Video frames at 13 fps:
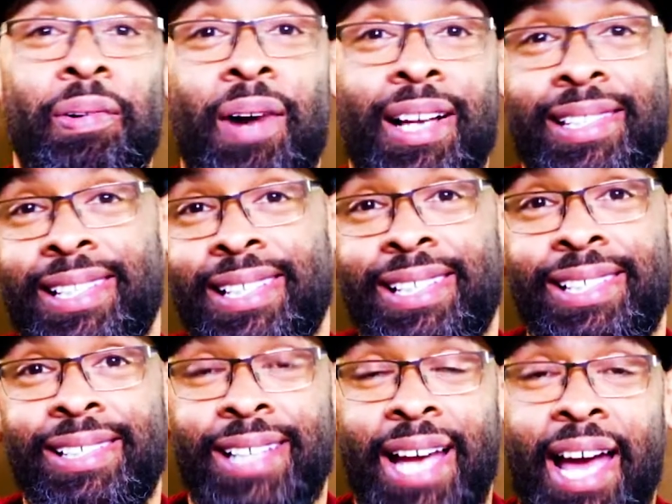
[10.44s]
watching
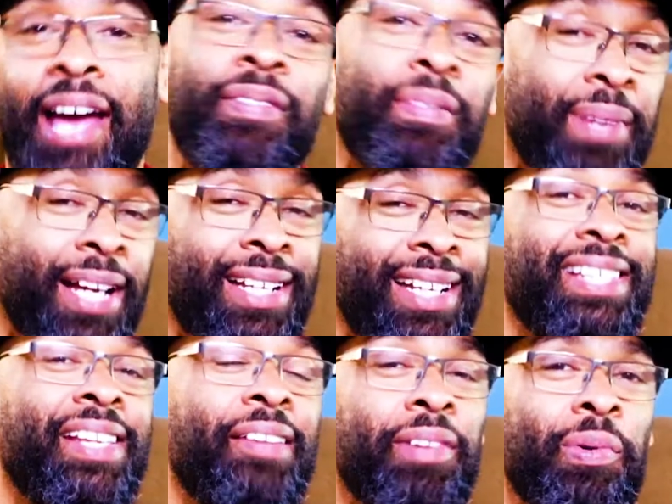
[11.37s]
Shaft from
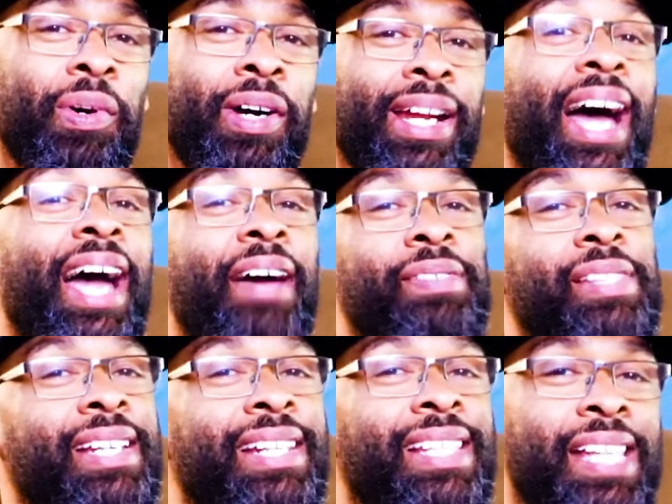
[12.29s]
1971. Now, I have
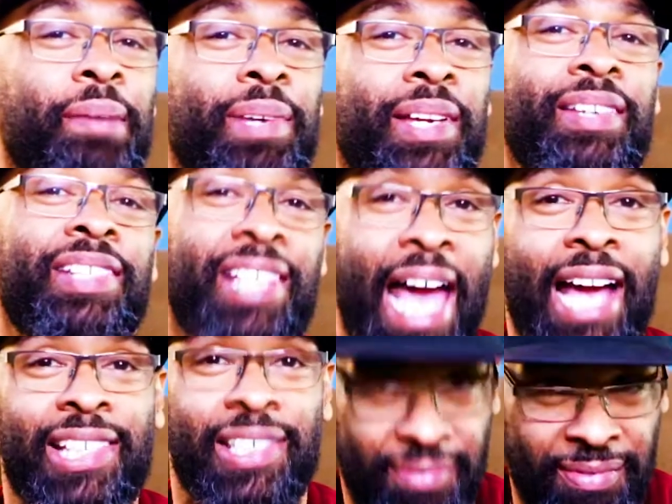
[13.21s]
seen the Samuel
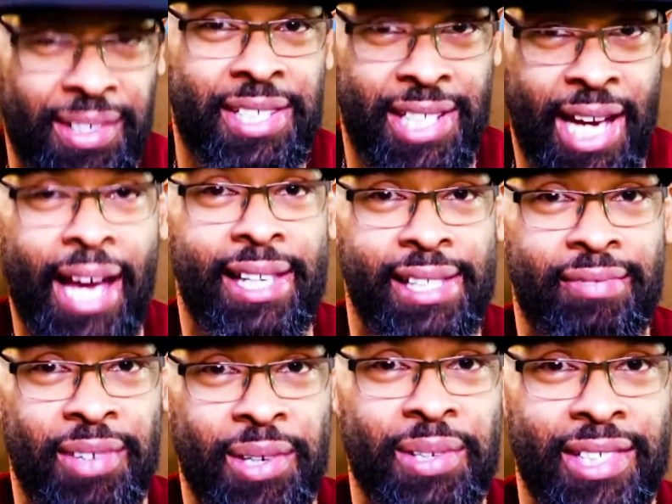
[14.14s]
Jackson Jackson
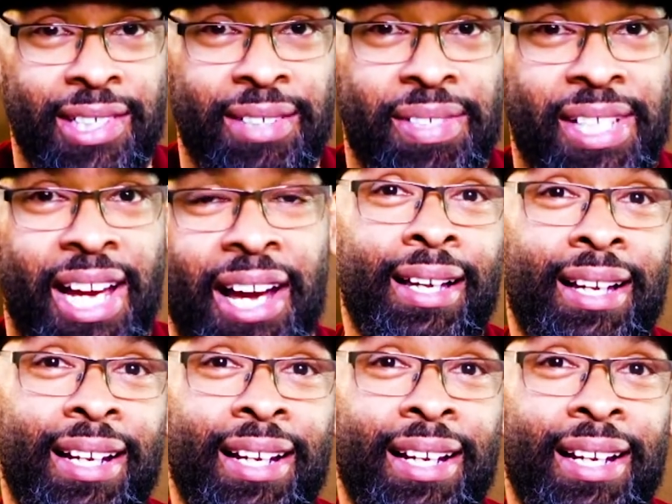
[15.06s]
version of Shaft.